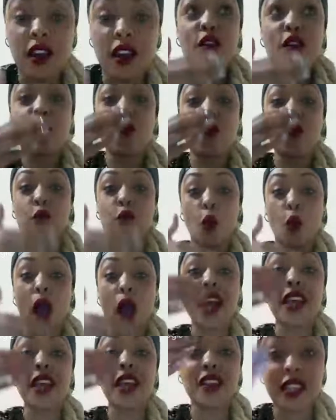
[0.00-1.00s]
why
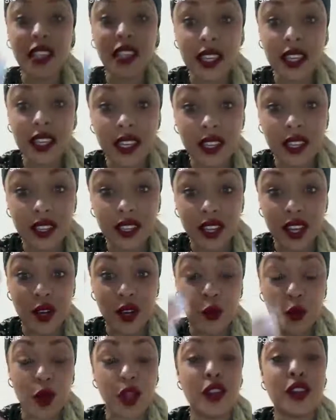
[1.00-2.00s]
you're here, and what
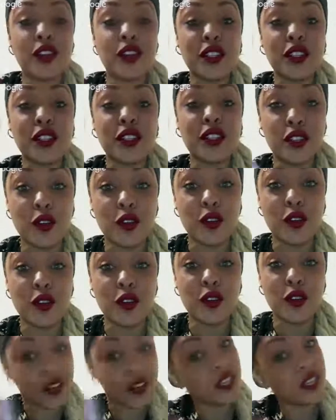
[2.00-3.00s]
you're to do while
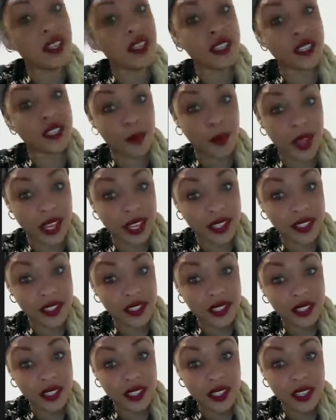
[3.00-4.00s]
you're in this space.
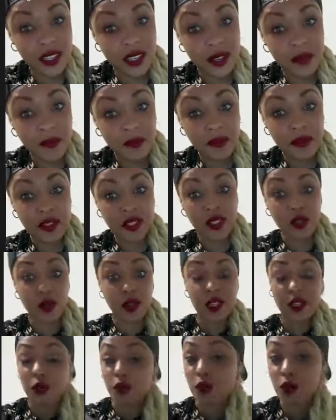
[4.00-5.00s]
So it's
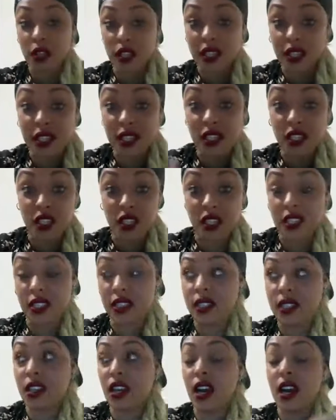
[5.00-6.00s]
really
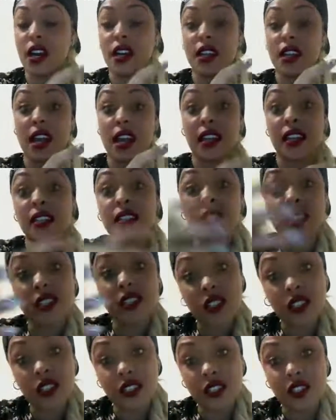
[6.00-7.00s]
just an
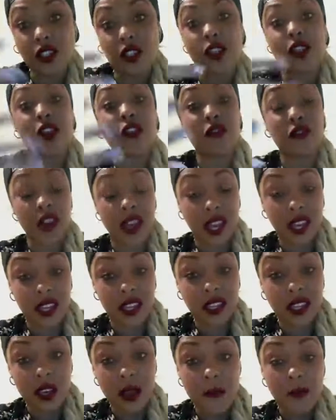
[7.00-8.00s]
extension to your faith
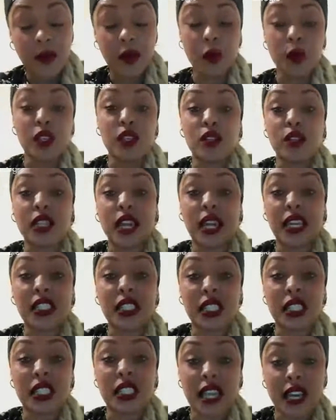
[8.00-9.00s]
when you take
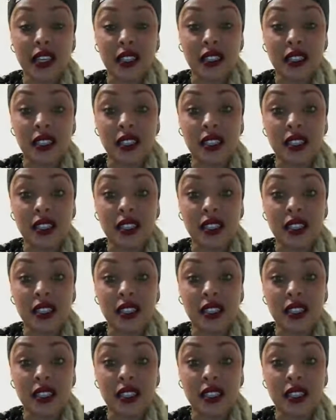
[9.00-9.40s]
chances